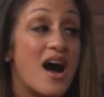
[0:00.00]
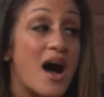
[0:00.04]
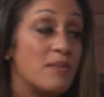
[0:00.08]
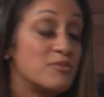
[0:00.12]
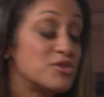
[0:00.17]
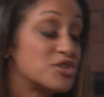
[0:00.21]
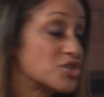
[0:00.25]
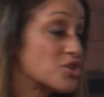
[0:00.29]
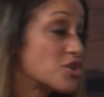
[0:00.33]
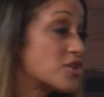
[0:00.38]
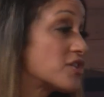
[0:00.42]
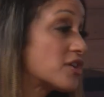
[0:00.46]
I'm
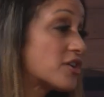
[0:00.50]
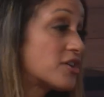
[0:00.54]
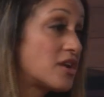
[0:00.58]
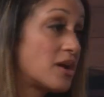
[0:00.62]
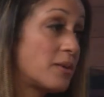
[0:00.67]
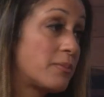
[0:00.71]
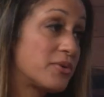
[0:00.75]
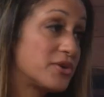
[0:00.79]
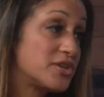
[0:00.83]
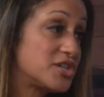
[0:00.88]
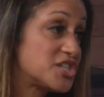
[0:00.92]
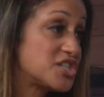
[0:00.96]
sure they're going to
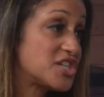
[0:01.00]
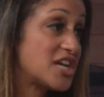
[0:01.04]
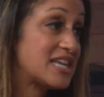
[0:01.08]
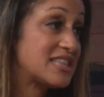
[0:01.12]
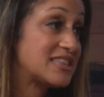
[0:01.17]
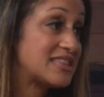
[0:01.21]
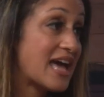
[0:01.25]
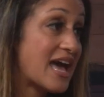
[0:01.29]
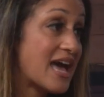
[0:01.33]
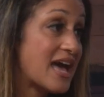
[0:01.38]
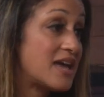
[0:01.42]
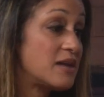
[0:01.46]

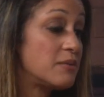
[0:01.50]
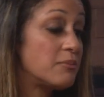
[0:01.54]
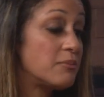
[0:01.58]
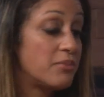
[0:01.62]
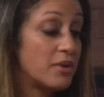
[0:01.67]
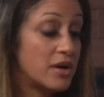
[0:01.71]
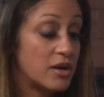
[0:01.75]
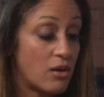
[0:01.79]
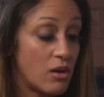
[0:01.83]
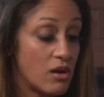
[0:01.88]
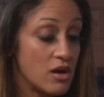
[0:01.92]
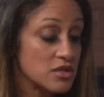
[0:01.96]
appreciate that.
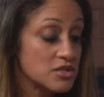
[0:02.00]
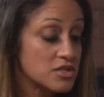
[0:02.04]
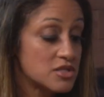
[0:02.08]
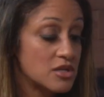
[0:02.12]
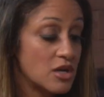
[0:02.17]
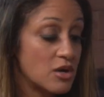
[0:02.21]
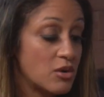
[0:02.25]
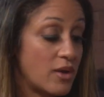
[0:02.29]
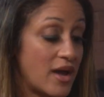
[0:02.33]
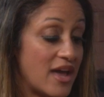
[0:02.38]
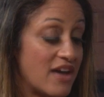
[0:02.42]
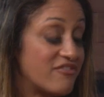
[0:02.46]
But
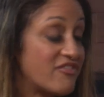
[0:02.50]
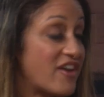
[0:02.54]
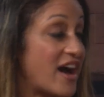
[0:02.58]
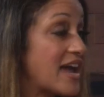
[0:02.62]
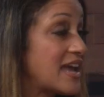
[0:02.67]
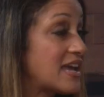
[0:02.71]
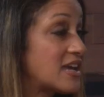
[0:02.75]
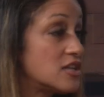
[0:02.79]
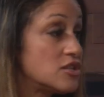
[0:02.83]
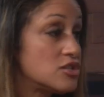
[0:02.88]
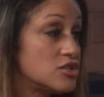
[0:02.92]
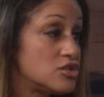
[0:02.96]
also, if I
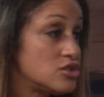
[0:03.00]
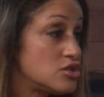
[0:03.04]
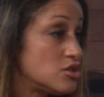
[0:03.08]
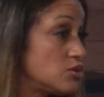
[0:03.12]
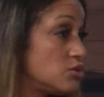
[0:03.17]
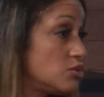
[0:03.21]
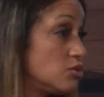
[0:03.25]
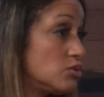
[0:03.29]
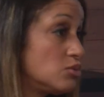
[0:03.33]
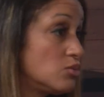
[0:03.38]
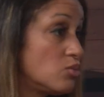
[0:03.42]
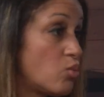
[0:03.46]
can
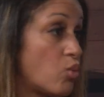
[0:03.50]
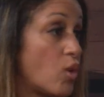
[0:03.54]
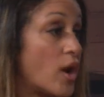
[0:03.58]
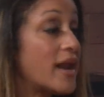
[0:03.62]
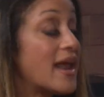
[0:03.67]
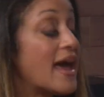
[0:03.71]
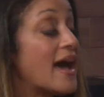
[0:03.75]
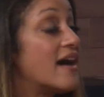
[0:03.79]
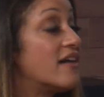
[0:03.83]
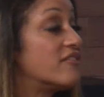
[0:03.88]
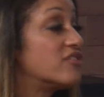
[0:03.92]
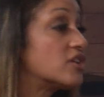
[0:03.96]
do
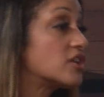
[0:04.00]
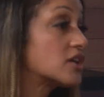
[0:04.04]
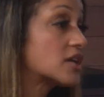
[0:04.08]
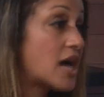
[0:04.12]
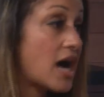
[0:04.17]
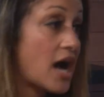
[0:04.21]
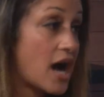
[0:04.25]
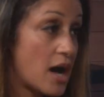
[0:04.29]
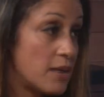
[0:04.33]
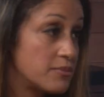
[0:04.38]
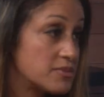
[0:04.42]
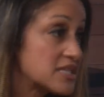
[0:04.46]
whatever
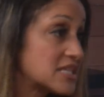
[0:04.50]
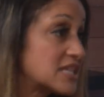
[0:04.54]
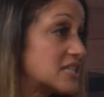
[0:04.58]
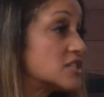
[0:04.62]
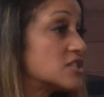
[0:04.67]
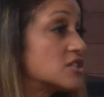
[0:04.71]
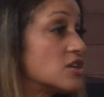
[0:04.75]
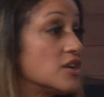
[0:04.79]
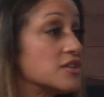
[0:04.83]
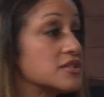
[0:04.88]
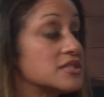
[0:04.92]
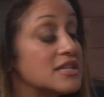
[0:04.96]
comms
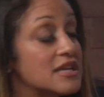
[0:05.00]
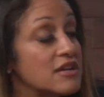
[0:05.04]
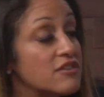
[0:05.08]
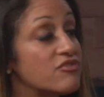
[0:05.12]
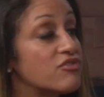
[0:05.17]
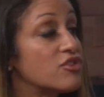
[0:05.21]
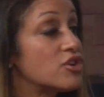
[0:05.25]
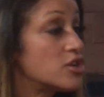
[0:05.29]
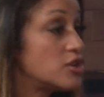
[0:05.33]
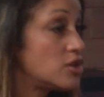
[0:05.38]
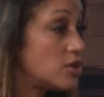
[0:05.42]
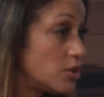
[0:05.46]
consulting
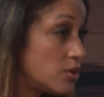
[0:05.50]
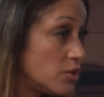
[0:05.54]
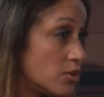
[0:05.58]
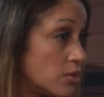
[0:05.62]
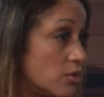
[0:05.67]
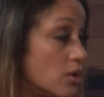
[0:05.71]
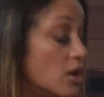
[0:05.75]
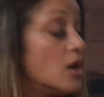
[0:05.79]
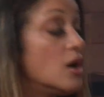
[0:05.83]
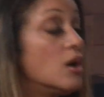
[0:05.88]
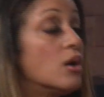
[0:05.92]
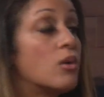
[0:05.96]
for you
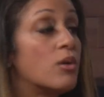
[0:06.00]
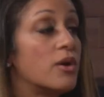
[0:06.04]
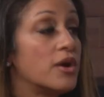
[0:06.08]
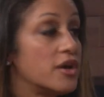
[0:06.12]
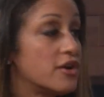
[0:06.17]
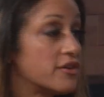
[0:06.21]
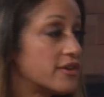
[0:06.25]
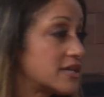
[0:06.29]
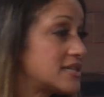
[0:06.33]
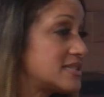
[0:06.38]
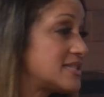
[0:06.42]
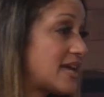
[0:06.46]
or
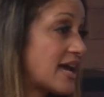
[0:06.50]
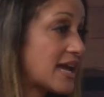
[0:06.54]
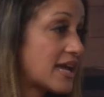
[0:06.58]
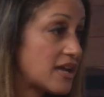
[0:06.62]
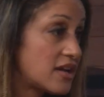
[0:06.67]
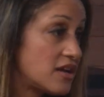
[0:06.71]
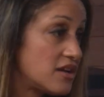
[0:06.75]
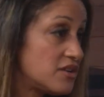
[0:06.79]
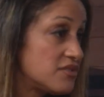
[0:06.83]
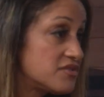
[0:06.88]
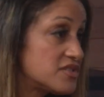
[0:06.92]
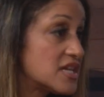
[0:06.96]
your
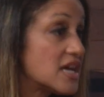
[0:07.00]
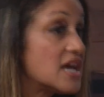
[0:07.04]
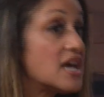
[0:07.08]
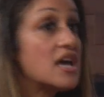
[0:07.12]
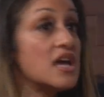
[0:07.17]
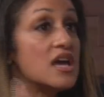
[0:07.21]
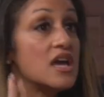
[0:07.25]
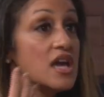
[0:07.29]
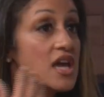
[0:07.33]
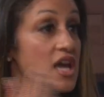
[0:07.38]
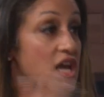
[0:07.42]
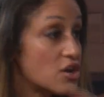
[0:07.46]
executives,
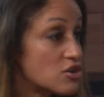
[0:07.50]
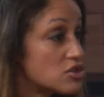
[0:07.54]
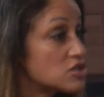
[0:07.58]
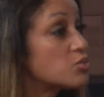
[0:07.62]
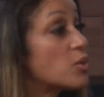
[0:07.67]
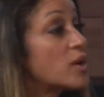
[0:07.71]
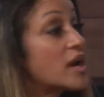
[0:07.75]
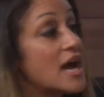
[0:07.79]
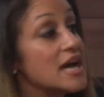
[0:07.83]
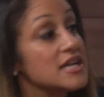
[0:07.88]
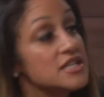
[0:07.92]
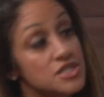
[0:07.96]
here's
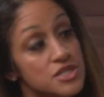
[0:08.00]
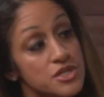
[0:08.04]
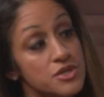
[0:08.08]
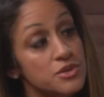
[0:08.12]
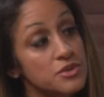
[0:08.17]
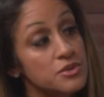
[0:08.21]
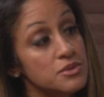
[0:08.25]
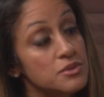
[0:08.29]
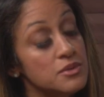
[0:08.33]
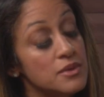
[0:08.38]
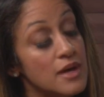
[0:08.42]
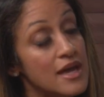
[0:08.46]
what I
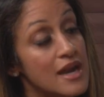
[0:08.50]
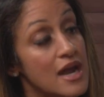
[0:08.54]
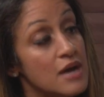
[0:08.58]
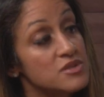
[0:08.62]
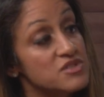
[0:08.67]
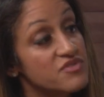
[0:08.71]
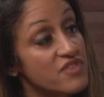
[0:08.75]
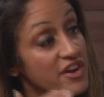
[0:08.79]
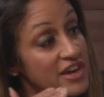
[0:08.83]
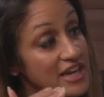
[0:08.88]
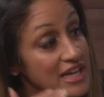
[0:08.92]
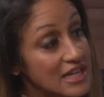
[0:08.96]
do. And I was
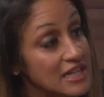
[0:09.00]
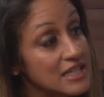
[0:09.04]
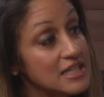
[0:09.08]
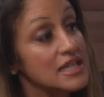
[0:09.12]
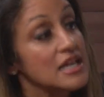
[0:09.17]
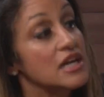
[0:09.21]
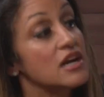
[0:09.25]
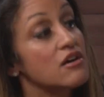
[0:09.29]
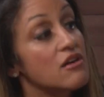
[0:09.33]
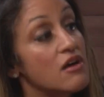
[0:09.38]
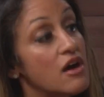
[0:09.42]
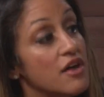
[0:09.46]
very
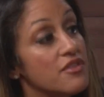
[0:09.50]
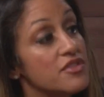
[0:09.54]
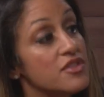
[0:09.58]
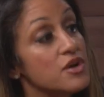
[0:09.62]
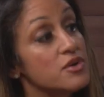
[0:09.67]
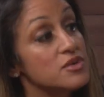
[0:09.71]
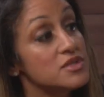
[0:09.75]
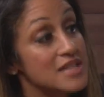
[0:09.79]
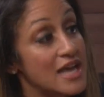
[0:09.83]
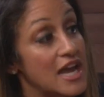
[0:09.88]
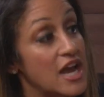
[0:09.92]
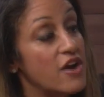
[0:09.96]
clear on
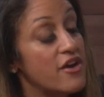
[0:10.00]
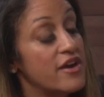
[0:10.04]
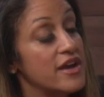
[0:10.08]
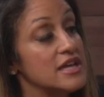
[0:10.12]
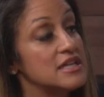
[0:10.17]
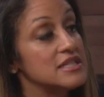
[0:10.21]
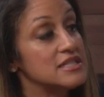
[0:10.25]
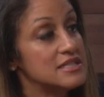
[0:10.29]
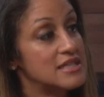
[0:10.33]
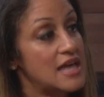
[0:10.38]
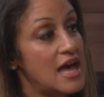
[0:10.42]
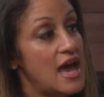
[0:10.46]
those
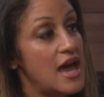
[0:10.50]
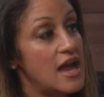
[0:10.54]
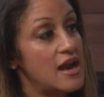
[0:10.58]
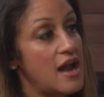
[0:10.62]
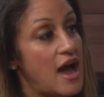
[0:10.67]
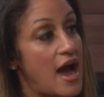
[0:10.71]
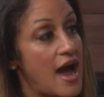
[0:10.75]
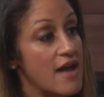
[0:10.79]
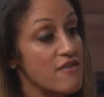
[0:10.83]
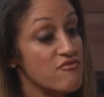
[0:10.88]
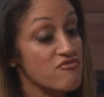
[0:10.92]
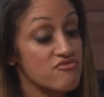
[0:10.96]
areas that
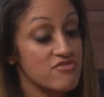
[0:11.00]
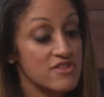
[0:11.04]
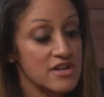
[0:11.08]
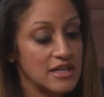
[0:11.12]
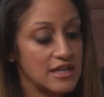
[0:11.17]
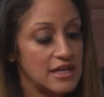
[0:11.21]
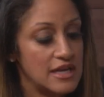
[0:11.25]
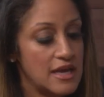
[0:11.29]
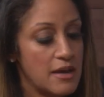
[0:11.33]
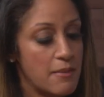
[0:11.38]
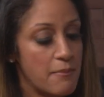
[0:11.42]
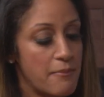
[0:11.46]
I
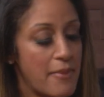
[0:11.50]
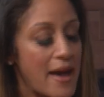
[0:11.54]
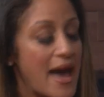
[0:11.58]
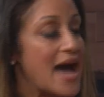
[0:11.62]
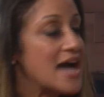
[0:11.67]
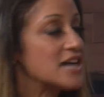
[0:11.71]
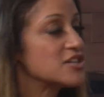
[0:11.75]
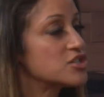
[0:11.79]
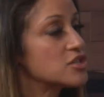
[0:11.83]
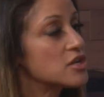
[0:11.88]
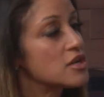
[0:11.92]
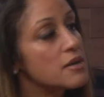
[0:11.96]
really am
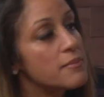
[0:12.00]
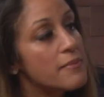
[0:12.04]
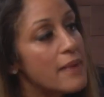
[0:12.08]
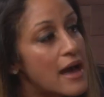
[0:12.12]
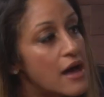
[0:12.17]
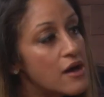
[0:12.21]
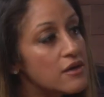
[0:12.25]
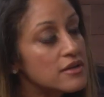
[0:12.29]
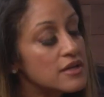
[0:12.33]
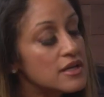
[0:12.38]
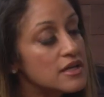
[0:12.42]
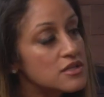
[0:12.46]
passionate
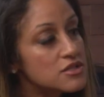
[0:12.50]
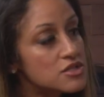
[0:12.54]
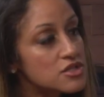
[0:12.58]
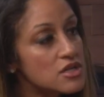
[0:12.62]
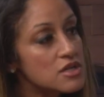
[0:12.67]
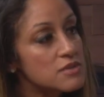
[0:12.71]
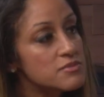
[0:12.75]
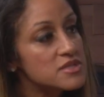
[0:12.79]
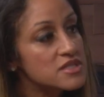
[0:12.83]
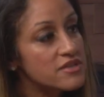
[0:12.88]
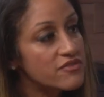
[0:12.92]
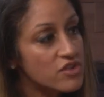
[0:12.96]
about in
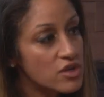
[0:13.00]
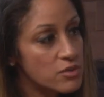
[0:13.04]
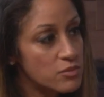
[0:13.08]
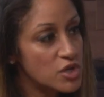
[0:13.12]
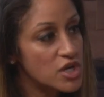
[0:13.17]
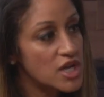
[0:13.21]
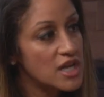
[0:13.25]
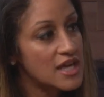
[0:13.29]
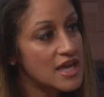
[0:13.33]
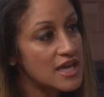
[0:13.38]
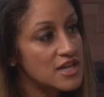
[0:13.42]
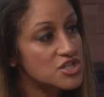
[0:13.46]
terms of
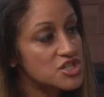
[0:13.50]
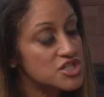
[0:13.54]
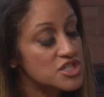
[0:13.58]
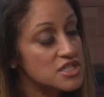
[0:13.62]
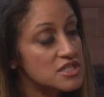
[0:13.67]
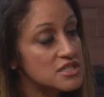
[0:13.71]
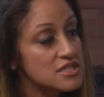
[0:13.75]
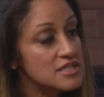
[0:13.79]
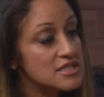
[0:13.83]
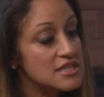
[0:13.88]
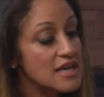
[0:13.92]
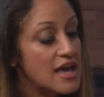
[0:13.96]

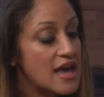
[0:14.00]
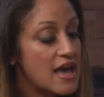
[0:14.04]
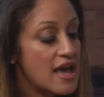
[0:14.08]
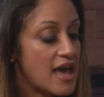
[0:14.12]
communications.